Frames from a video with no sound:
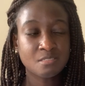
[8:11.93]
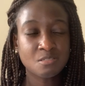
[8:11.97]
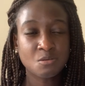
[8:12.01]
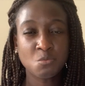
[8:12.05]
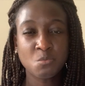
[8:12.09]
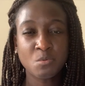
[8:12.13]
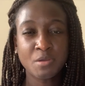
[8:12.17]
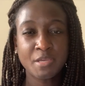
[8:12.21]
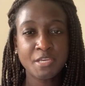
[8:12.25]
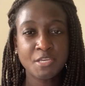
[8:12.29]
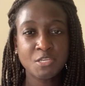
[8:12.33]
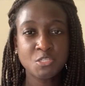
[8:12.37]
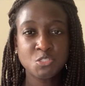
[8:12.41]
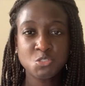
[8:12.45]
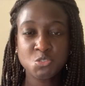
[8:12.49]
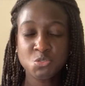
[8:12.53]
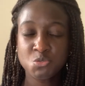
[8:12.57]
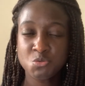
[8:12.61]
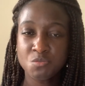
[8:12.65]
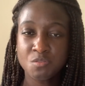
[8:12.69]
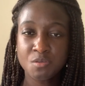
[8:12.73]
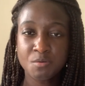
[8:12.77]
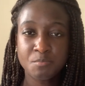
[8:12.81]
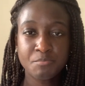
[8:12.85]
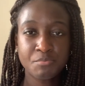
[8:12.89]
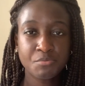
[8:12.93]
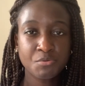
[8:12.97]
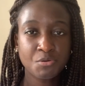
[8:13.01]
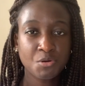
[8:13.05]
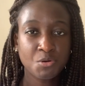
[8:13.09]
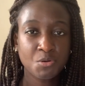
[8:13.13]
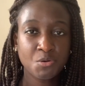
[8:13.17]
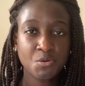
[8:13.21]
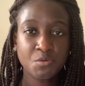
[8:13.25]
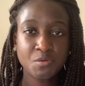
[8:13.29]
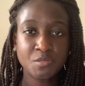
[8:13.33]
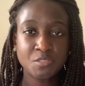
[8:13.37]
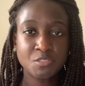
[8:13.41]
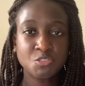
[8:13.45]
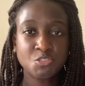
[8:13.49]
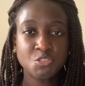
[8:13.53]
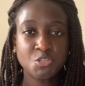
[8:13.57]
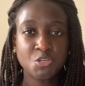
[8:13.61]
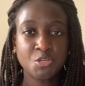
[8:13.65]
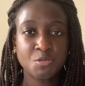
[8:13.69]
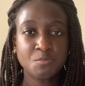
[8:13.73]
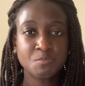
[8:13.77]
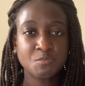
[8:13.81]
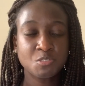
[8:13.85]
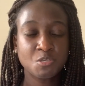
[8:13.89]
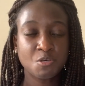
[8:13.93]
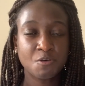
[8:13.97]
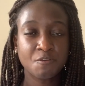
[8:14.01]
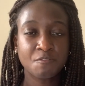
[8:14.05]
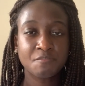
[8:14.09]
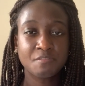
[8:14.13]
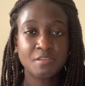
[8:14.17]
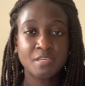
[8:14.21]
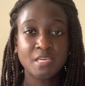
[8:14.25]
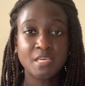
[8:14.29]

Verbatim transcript: a way to the pro in terms of,